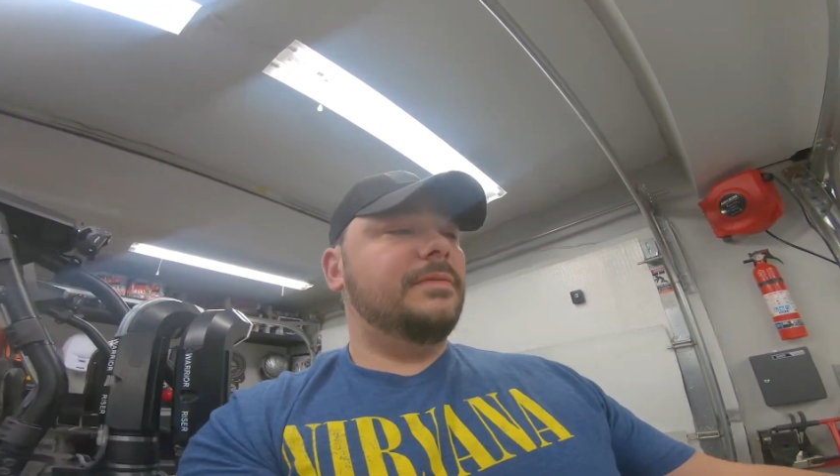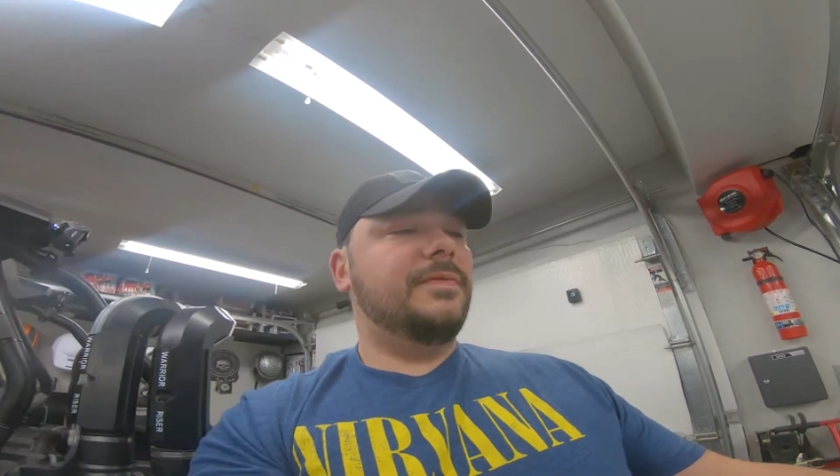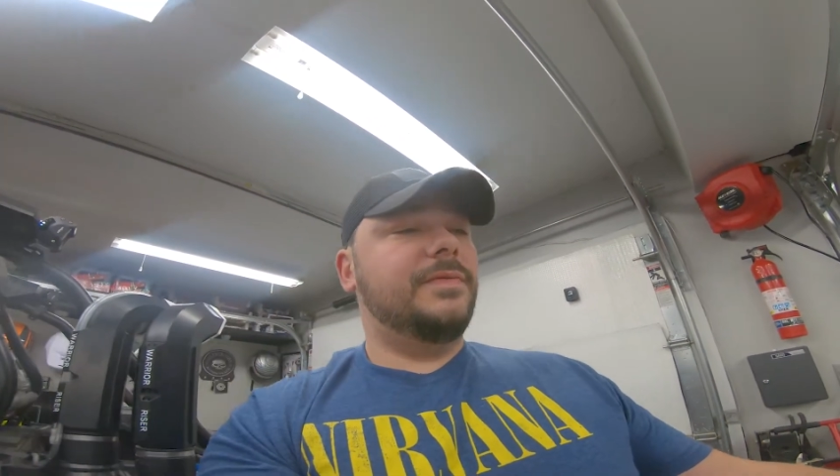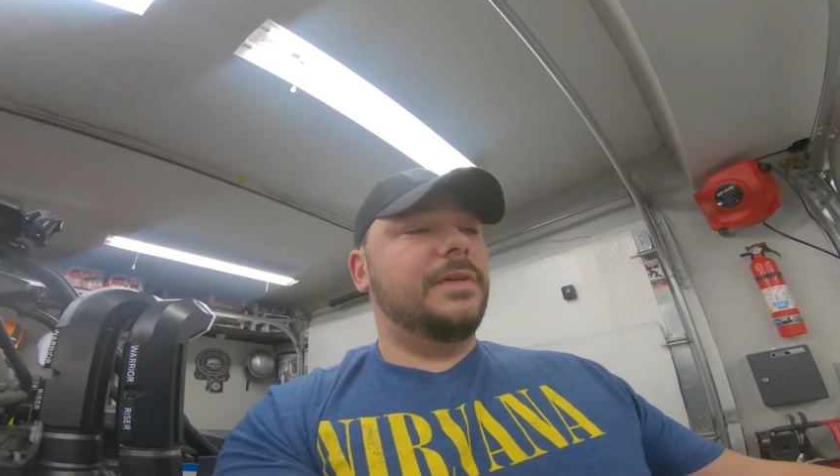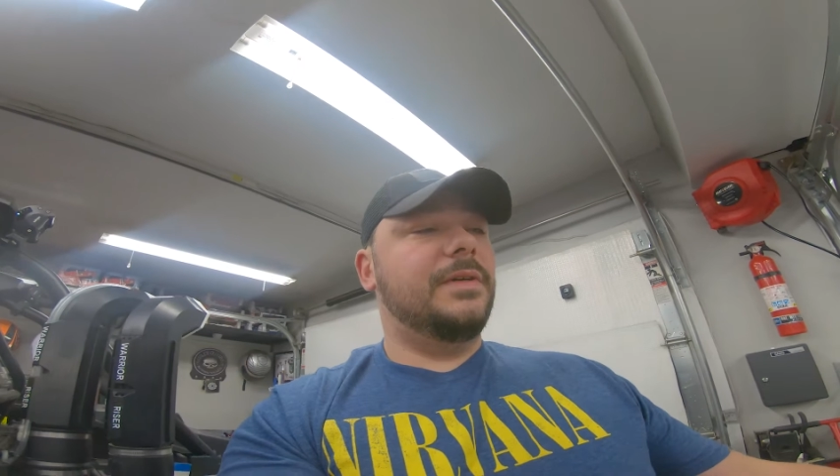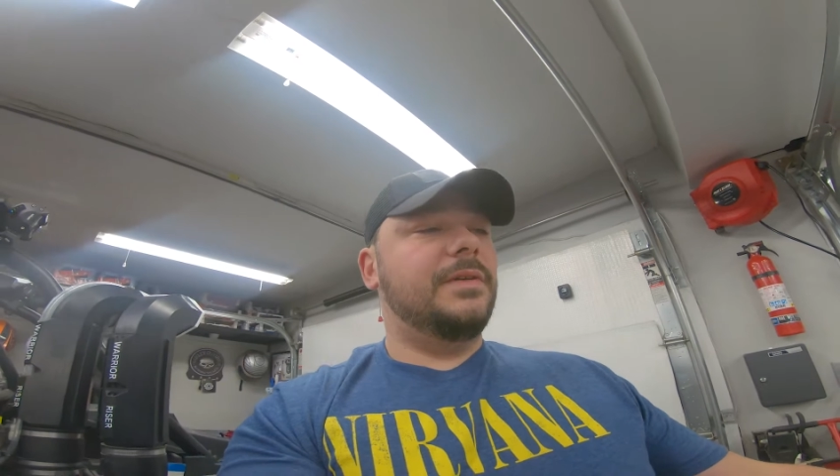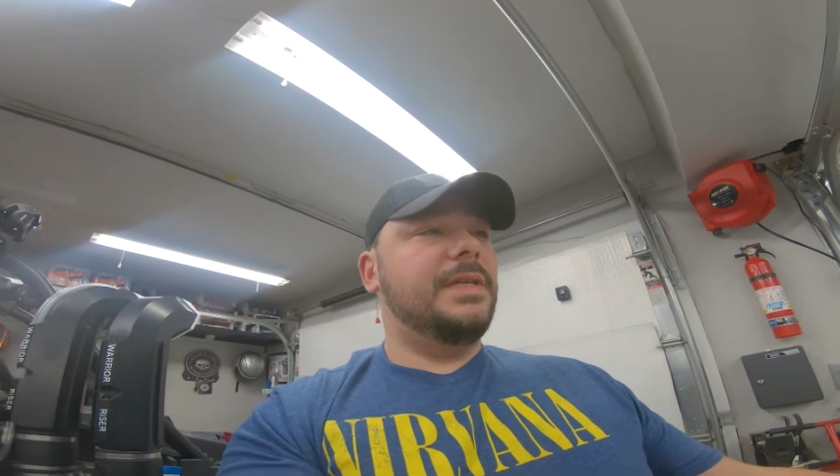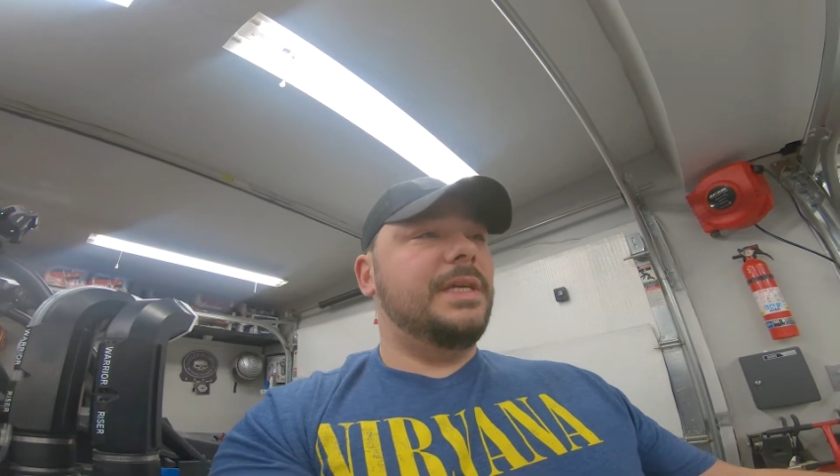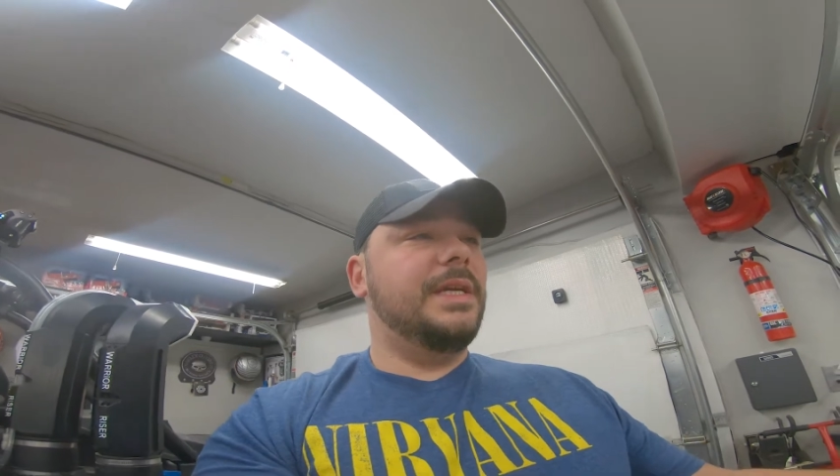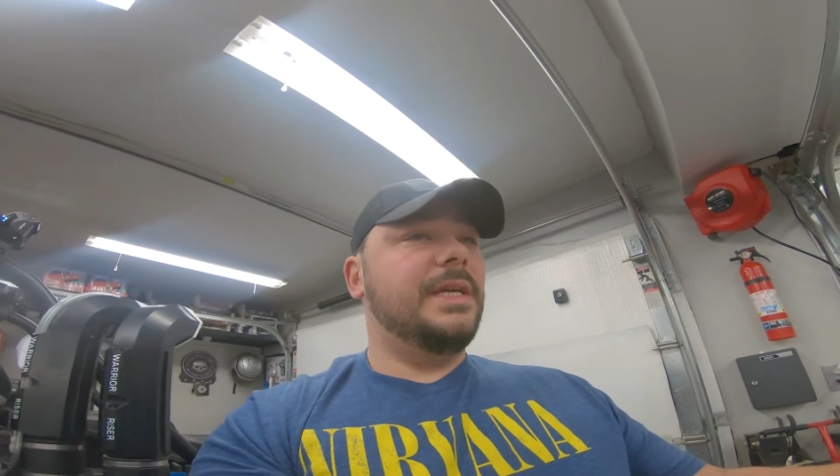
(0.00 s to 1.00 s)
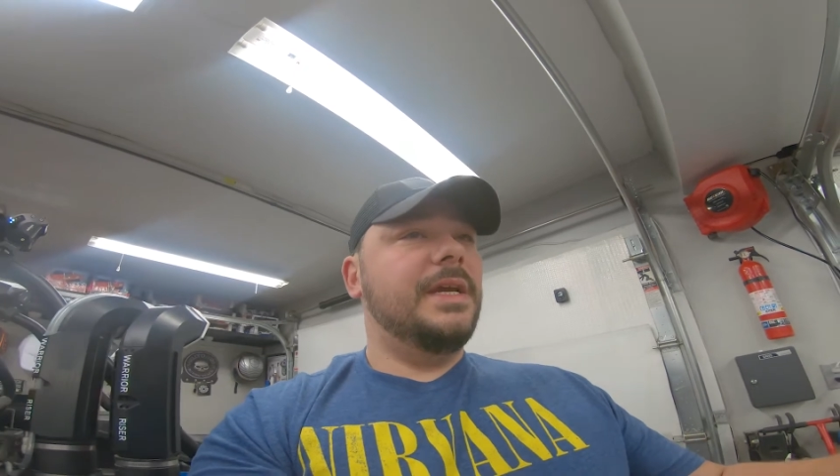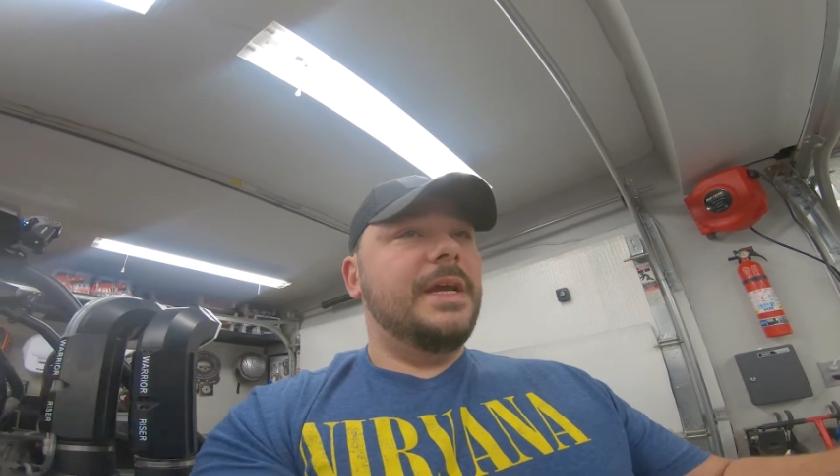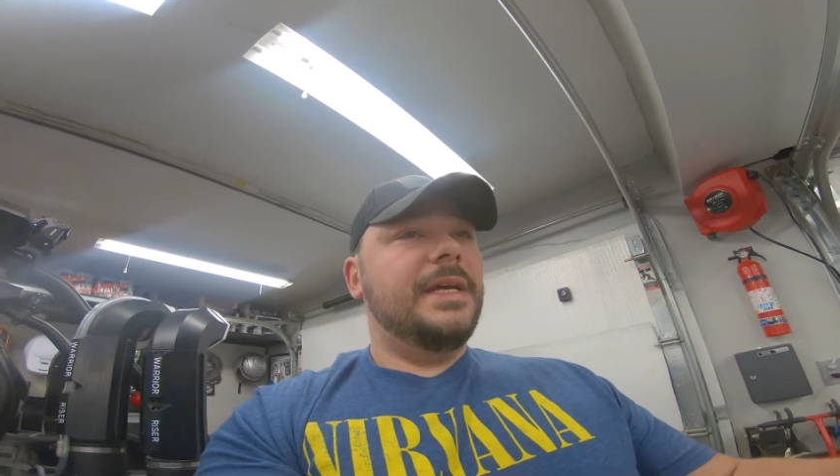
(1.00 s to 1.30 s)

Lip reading: for the